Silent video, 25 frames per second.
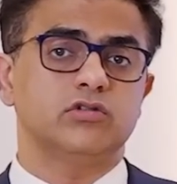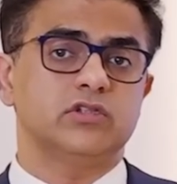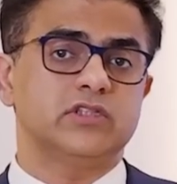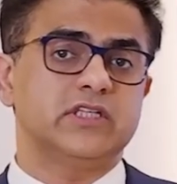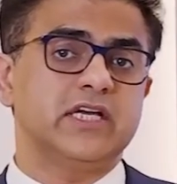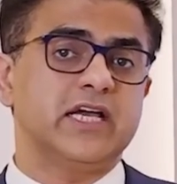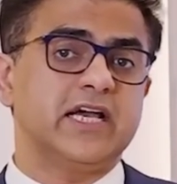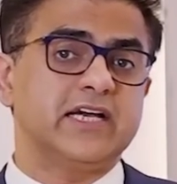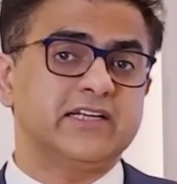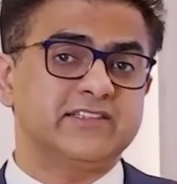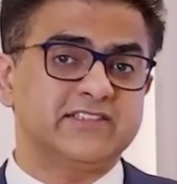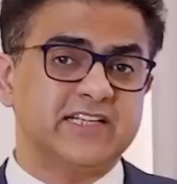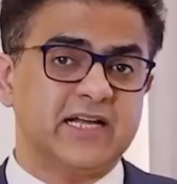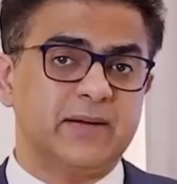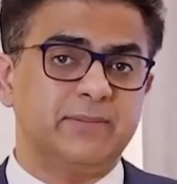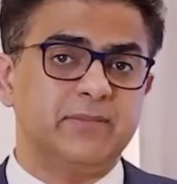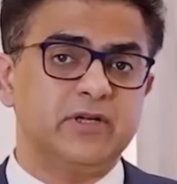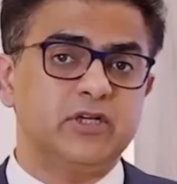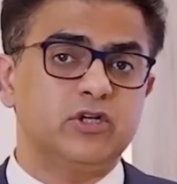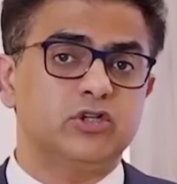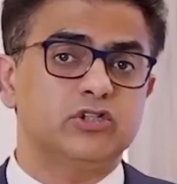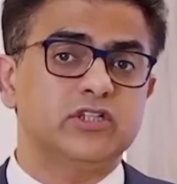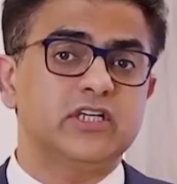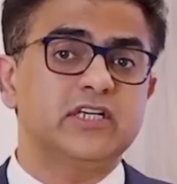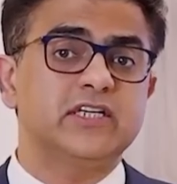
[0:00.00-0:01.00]
they
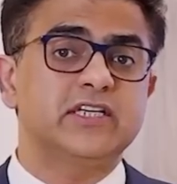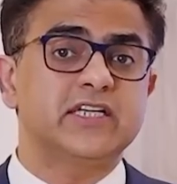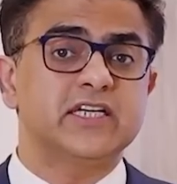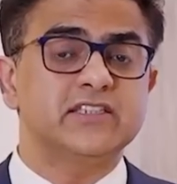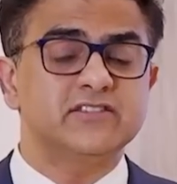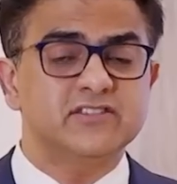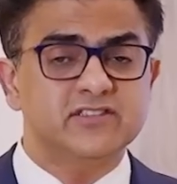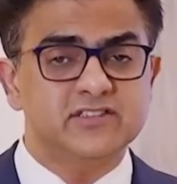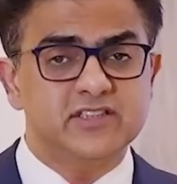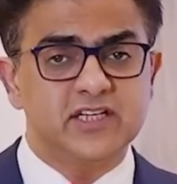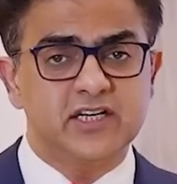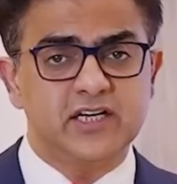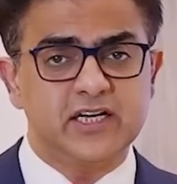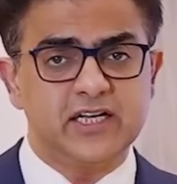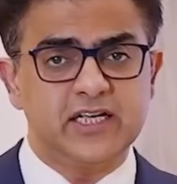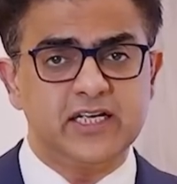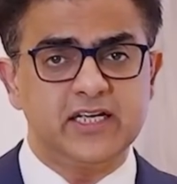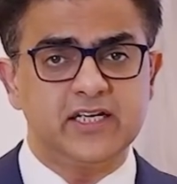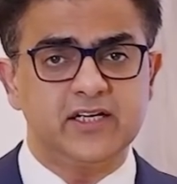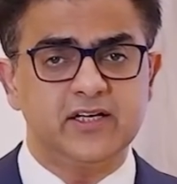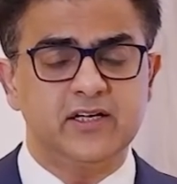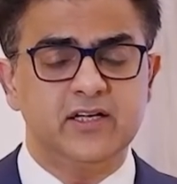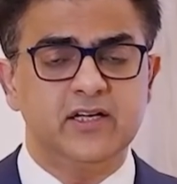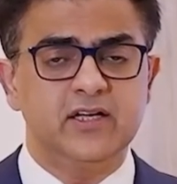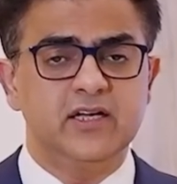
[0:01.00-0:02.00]
examine or they touch the
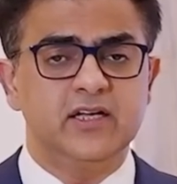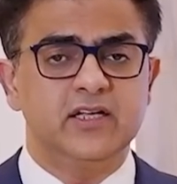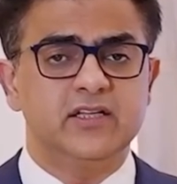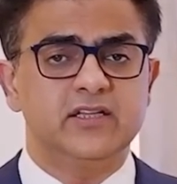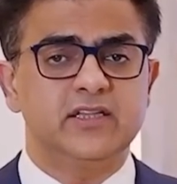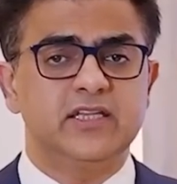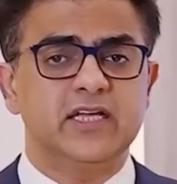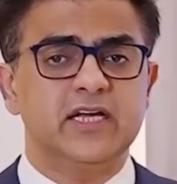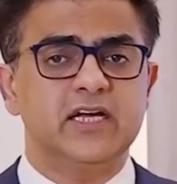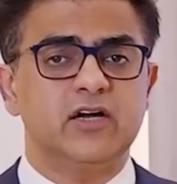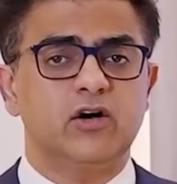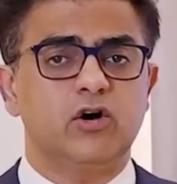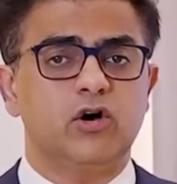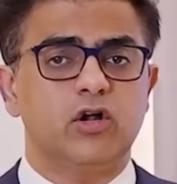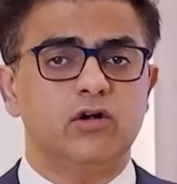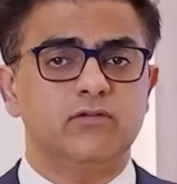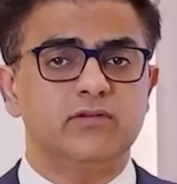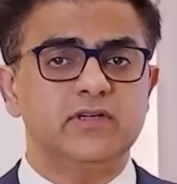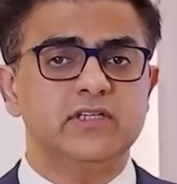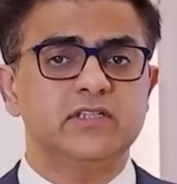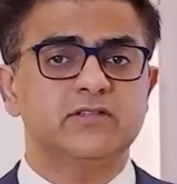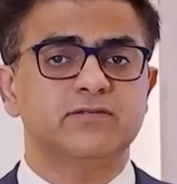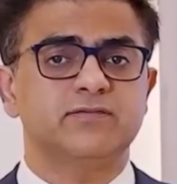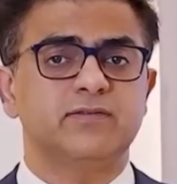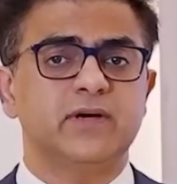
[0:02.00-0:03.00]
knee, they
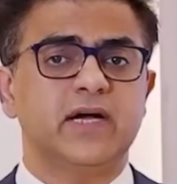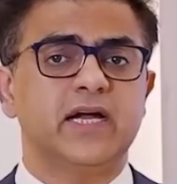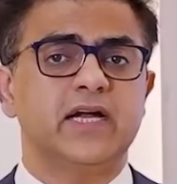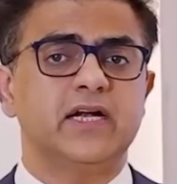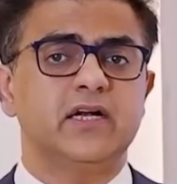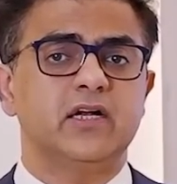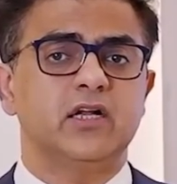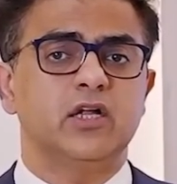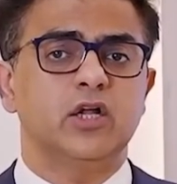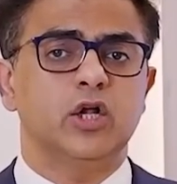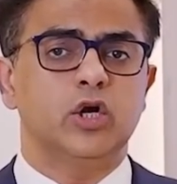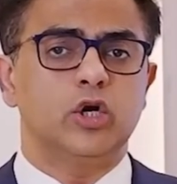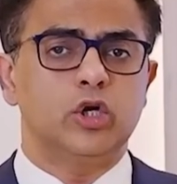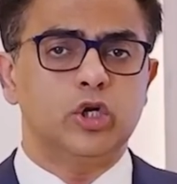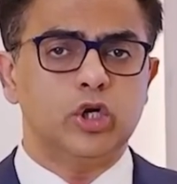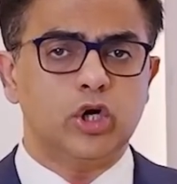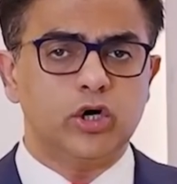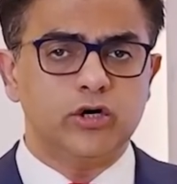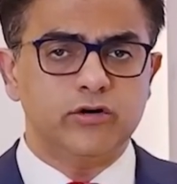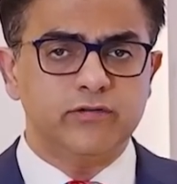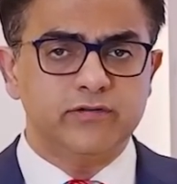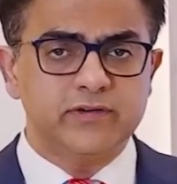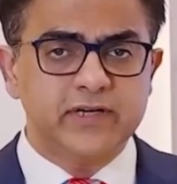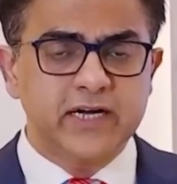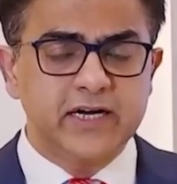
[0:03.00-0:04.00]
always find a
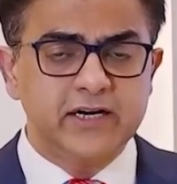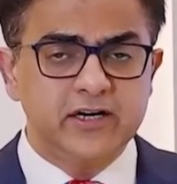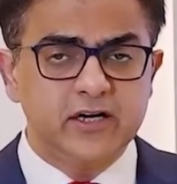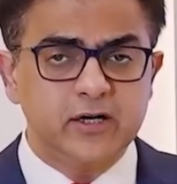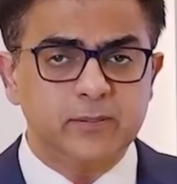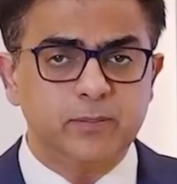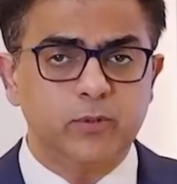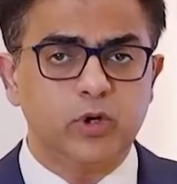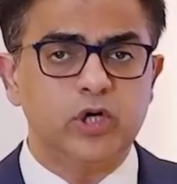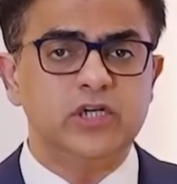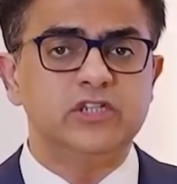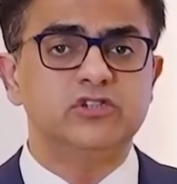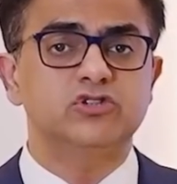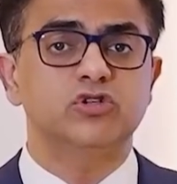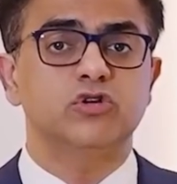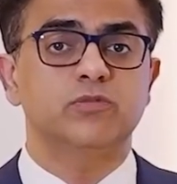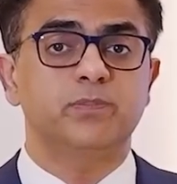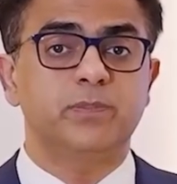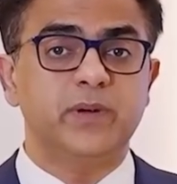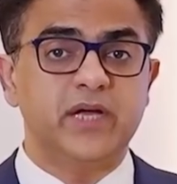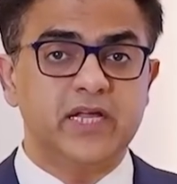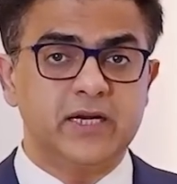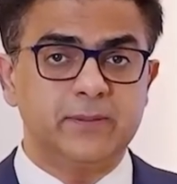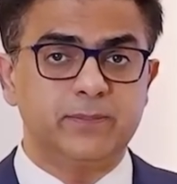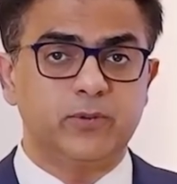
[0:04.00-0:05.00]
lot of tender points or
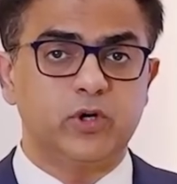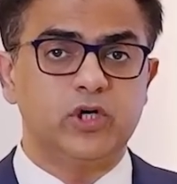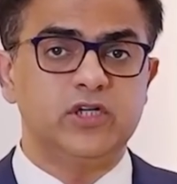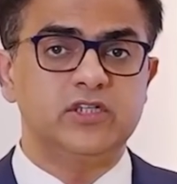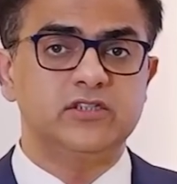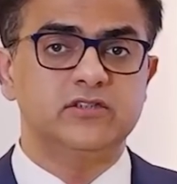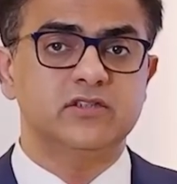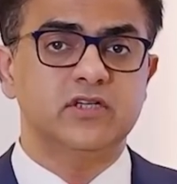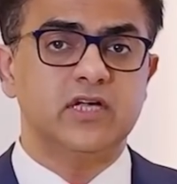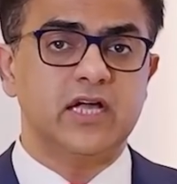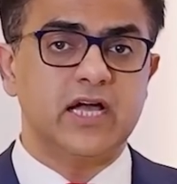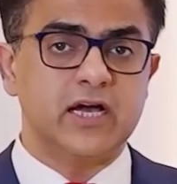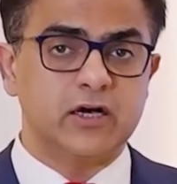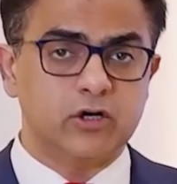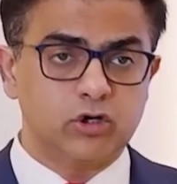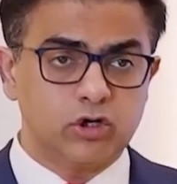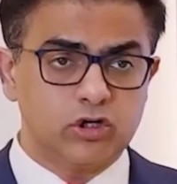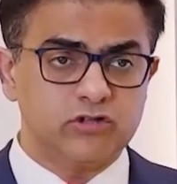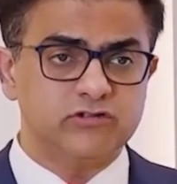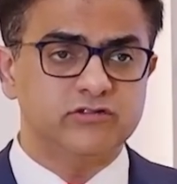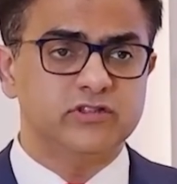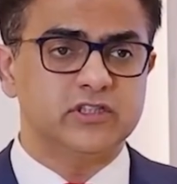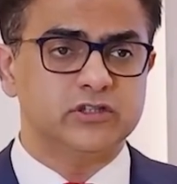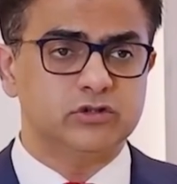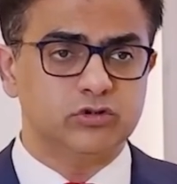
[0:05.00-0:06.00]
pain points
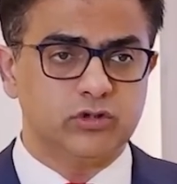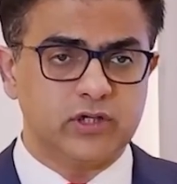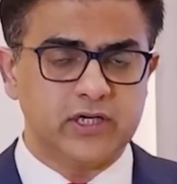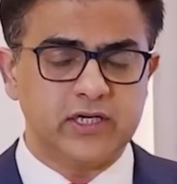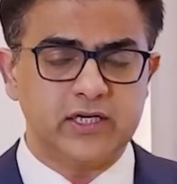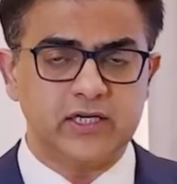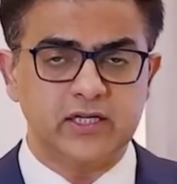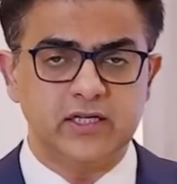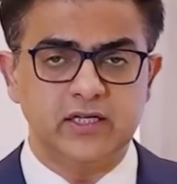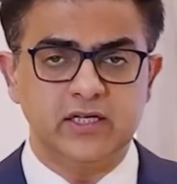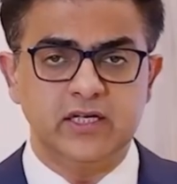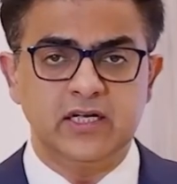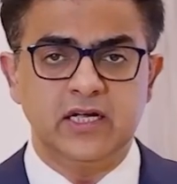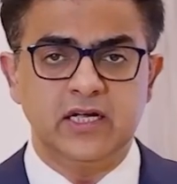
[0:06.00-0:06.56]
across the joint.